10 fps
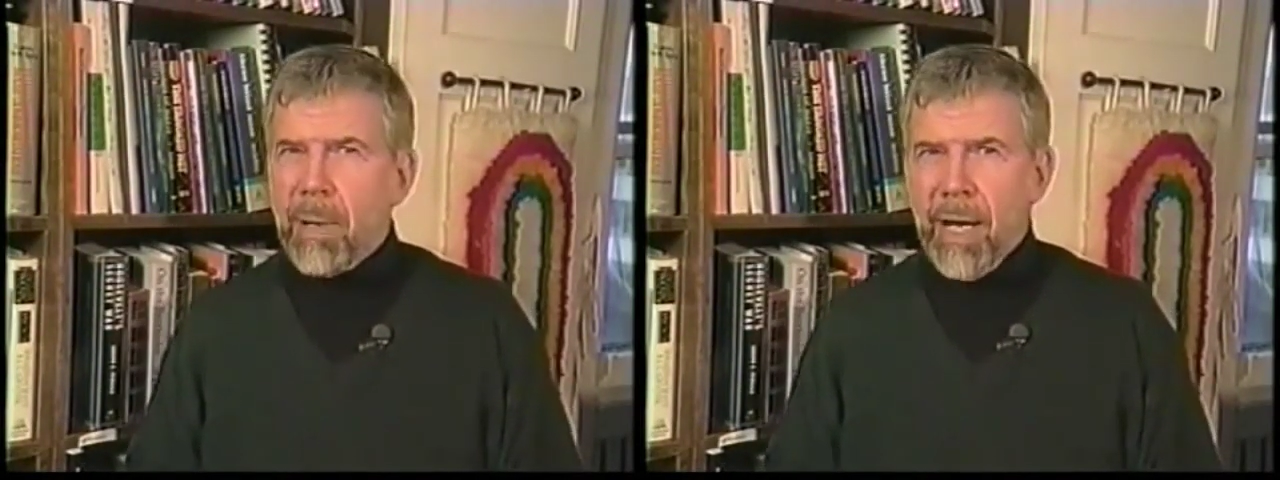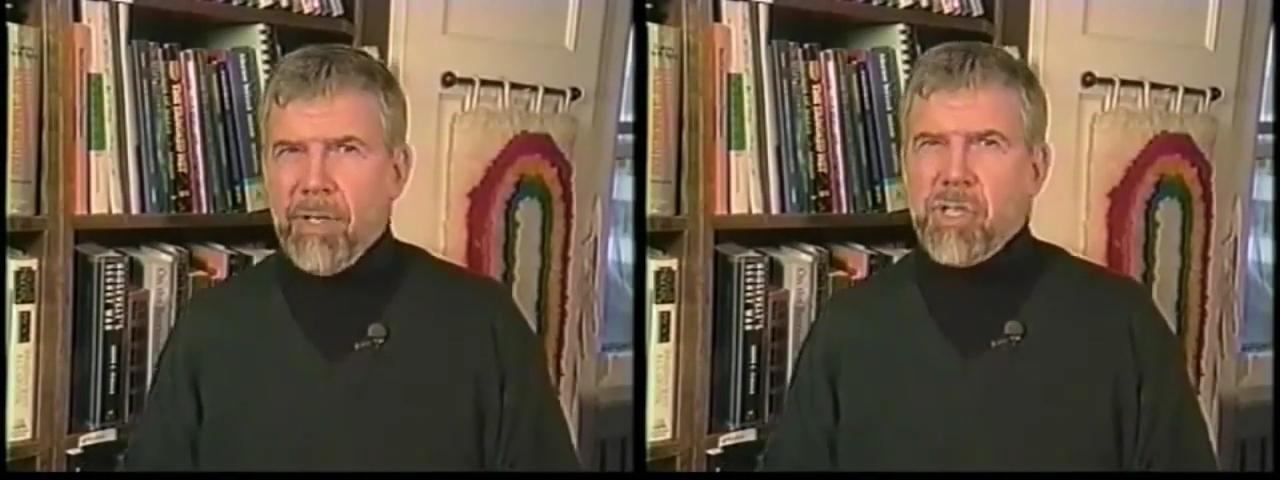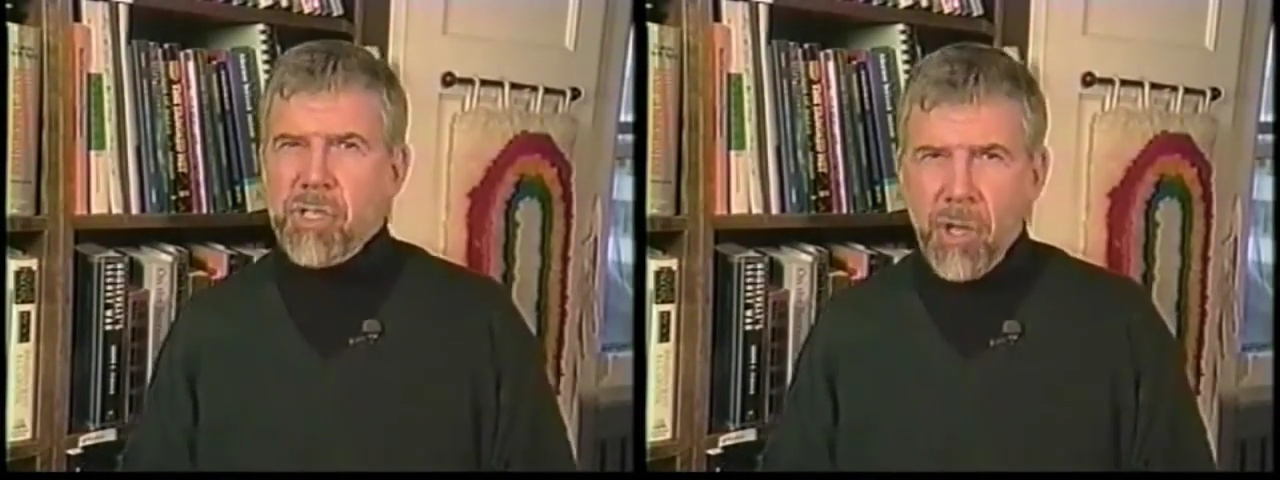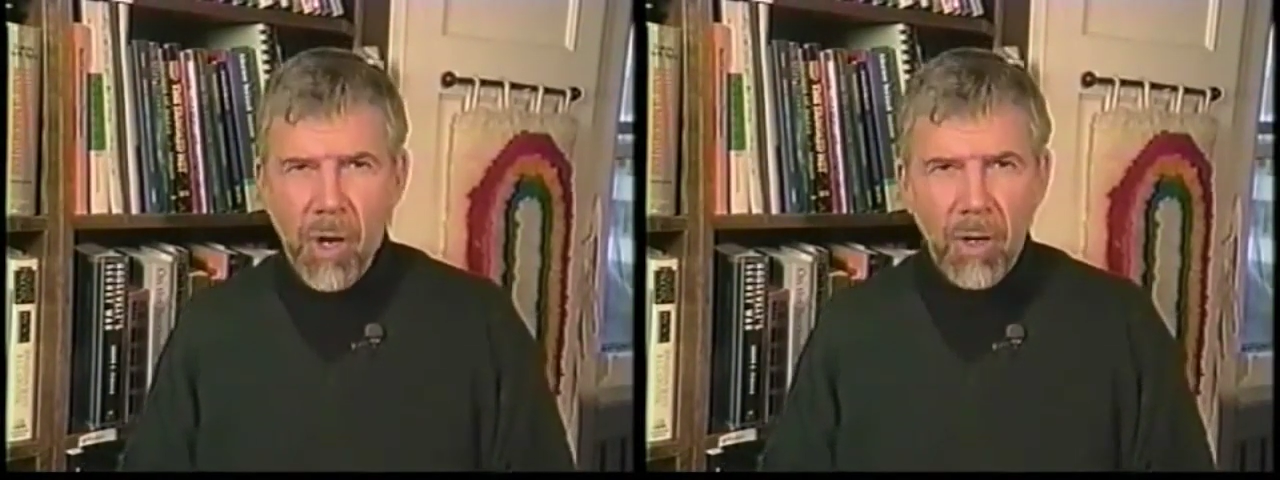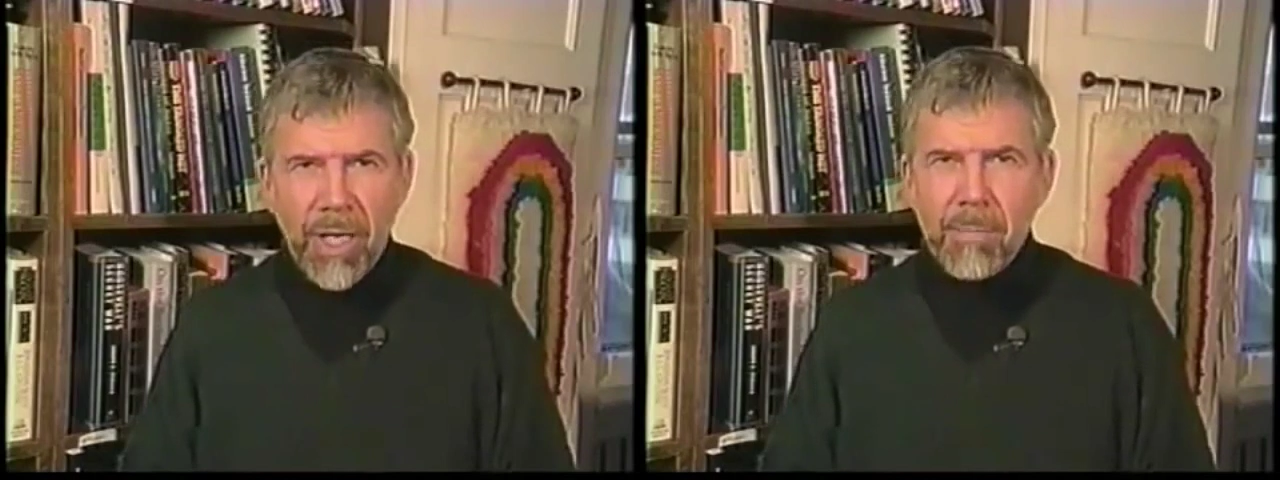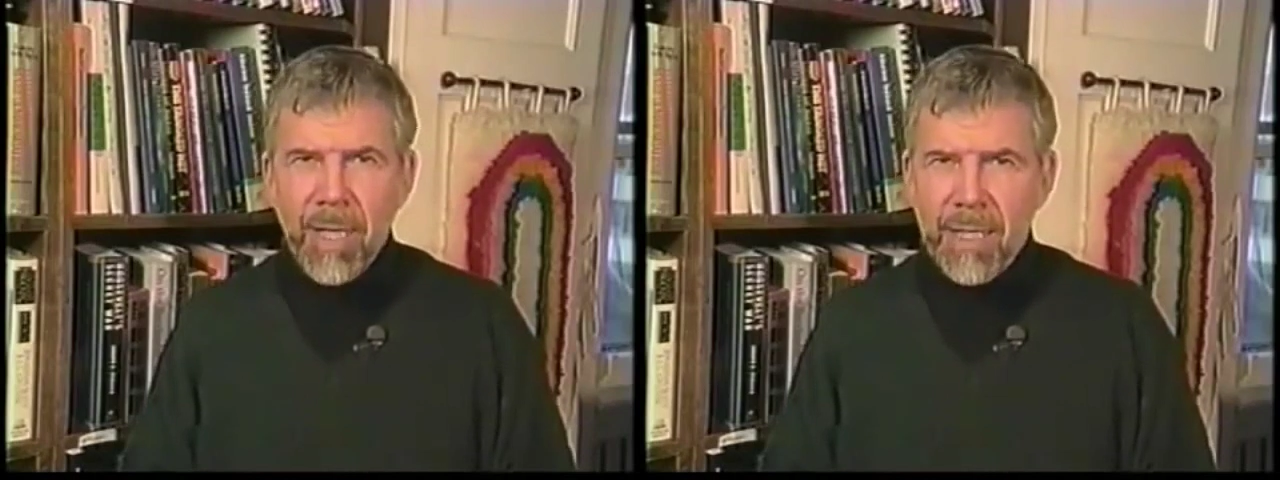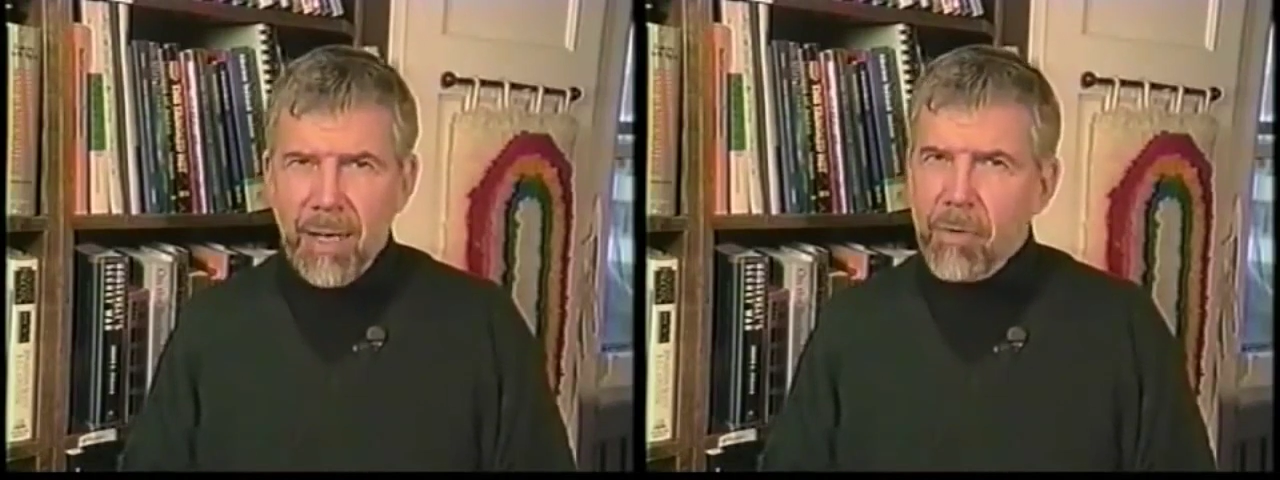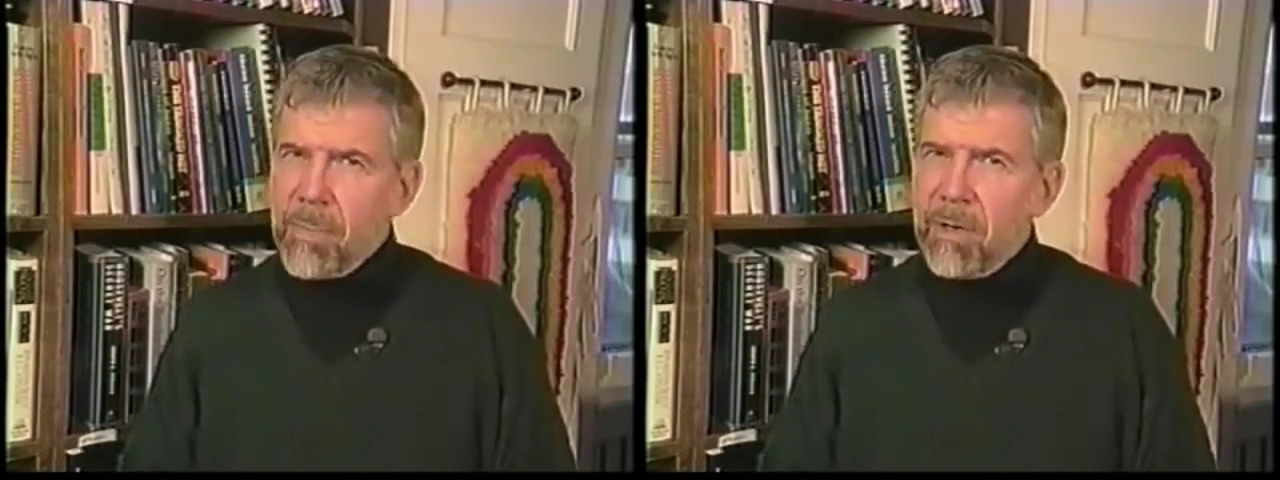But stalling by
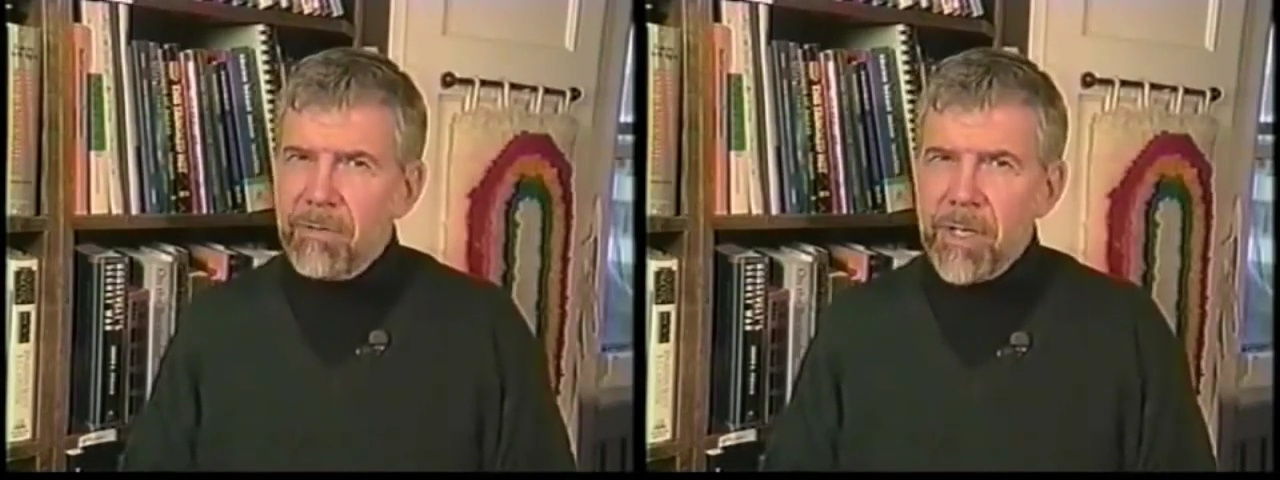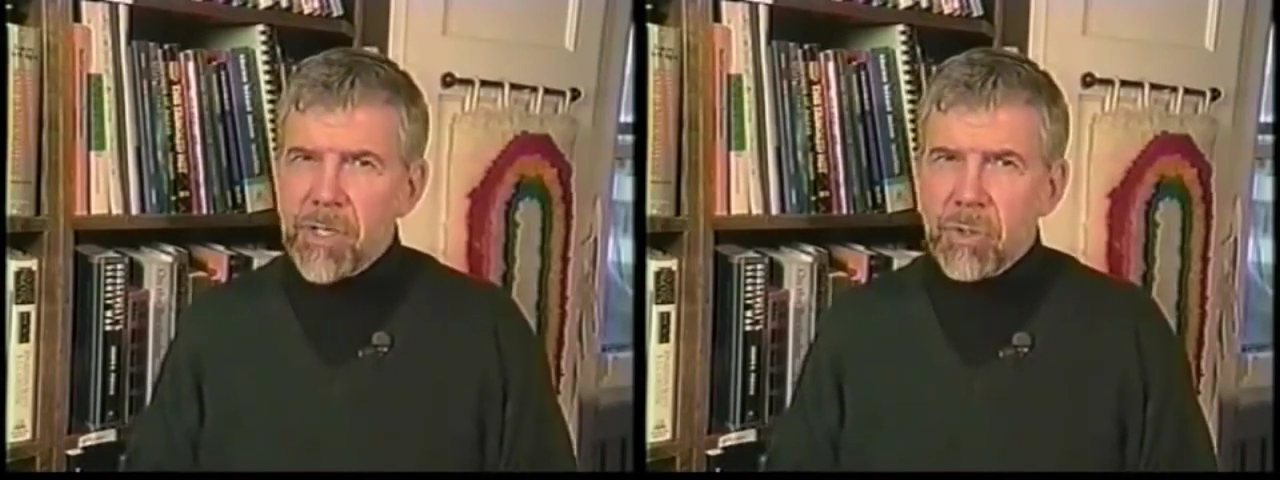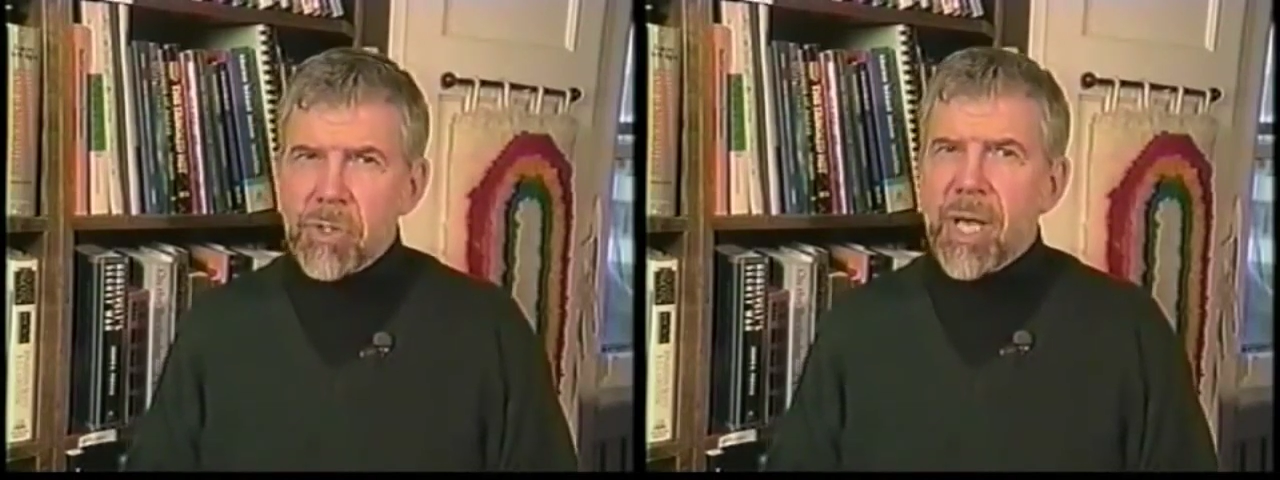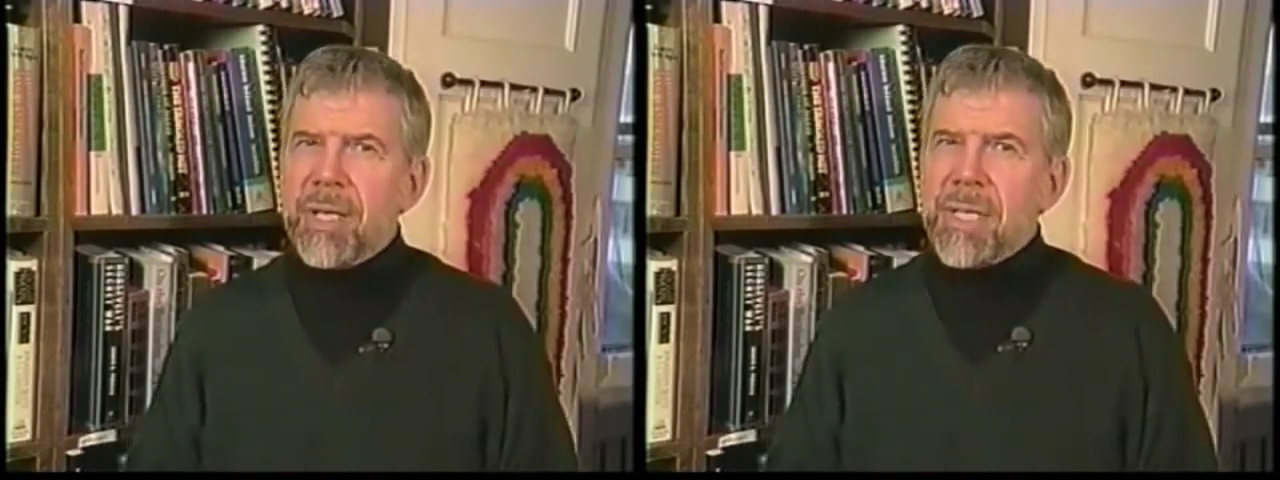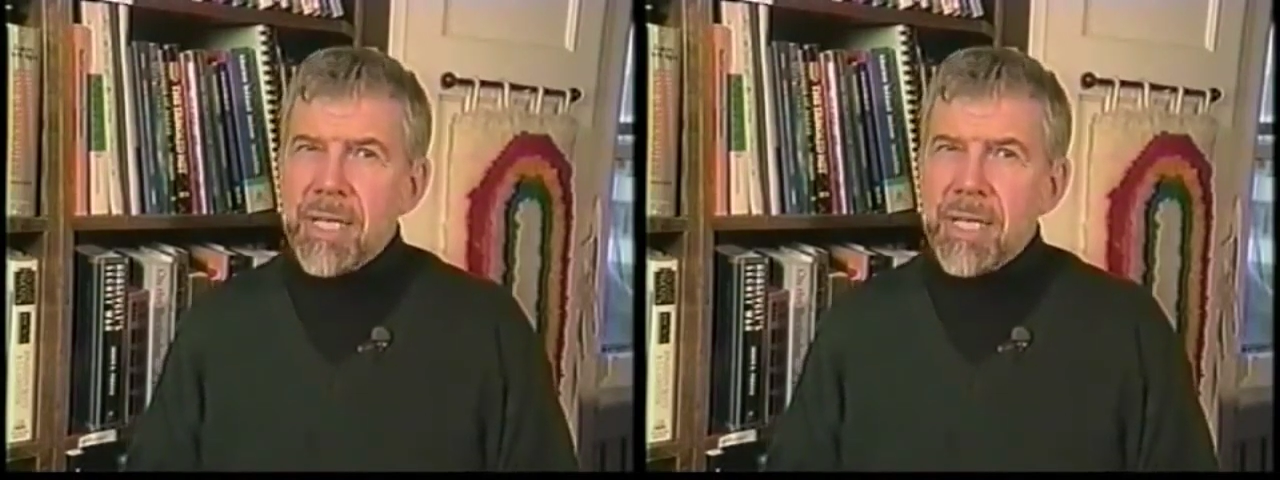government officials